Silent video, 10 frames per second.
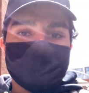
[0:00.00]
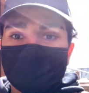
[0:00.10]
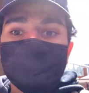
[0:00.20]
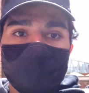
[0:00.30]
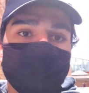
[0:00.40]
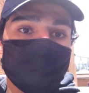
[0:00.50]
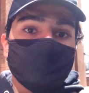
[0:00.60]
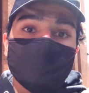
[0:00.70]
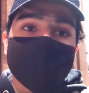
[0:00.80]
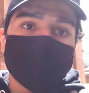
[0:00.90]
and just keep
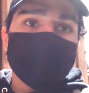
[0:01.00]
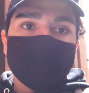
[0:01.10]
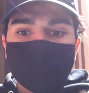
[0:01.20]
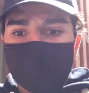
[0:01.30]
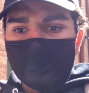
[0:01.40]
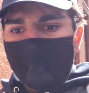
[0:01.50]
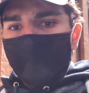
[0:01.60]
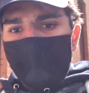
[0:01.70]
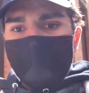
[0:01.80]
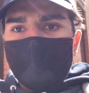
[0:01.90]
improvising that way.
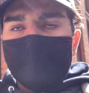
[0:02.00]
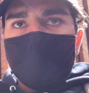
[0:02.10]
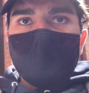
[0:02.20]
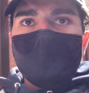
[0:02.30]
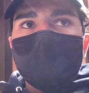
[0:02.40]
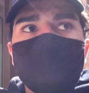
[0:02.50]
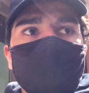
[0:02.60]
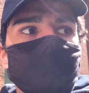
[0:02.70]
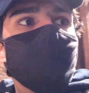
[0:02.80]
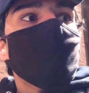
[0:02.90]

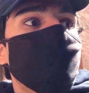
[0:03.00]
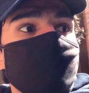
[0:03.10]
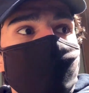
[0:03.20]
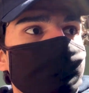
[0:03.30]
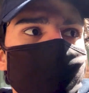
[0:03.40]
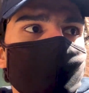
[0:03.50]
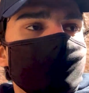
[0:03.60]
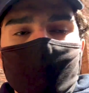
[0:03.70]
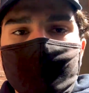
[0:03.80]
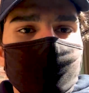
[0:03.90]
So yeah, please
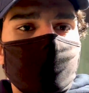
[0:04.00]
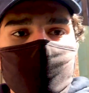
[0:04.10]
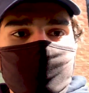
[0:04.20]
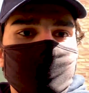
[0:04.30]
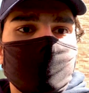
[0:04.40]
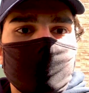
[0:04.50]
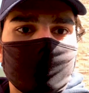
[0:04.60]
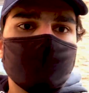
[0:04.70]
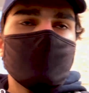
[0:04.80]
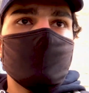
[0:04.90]
let me know what you think
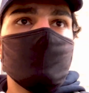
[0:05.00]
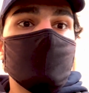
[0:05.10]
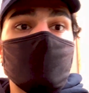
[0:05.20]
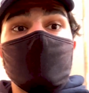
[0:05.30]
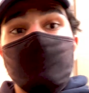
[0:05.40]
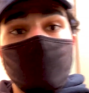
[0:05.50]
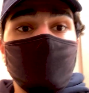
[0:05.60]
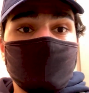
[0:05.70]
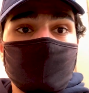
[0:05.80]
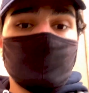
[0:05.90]
in the comment below. And if you've
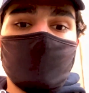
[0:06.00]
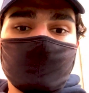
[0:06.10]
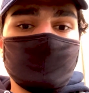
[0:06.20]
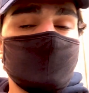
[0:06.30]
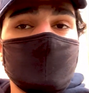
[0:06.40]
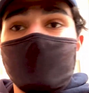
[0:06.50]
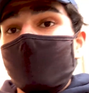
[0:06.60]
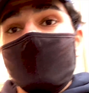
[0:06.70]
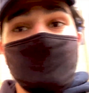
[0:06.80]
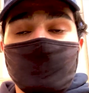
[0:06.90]
been subscribing from the start,
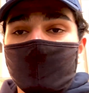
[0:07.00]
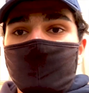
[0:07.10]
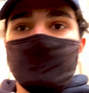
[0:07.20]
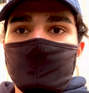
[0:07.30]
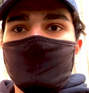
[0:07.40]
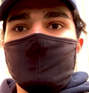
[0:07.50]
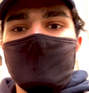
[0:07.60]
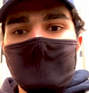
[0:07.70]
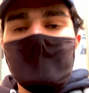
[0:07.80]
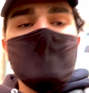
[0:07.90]
I'd really
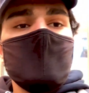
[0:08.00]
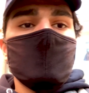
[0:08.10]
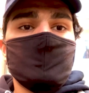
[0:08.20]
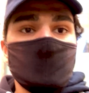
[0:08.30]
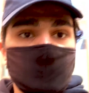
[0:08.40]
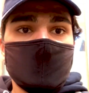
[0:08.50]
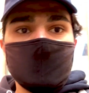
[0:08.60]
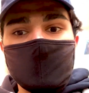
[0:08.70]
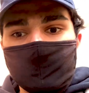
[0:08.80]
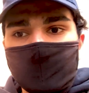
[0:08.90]
appreciate
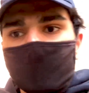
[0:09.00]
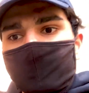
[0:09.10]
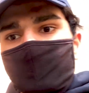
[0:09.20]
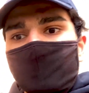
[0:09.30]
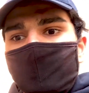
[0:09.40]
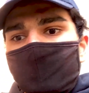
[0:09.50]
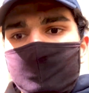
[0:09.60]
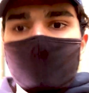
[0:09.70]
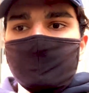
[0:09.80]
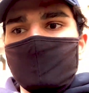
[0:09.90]
it if you can really
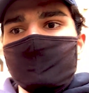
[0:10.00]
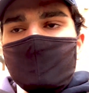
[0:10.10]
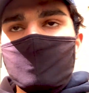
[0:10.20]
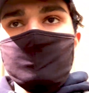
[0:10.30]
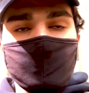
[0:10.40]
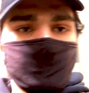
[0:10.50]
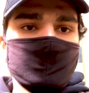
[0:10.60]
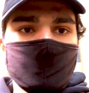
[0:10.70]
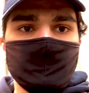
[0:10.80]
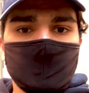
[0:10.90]
tell me if I'm improving
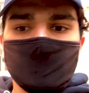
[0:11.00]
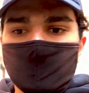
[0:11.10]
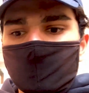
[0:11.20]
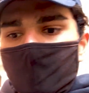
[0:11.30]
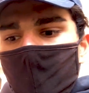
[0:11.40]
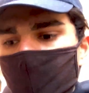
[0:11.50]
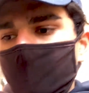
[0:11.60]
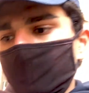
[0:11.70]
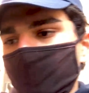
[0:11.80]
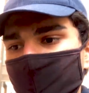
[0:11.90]
my video,
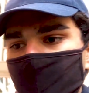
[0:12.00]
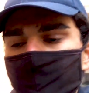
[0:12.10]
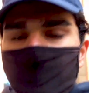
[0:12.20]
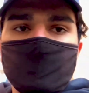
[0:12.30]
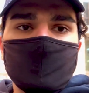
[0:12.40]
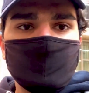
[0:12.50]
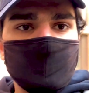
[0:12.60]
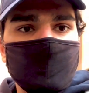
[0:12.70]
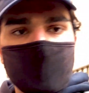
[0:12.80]
how you see the progression,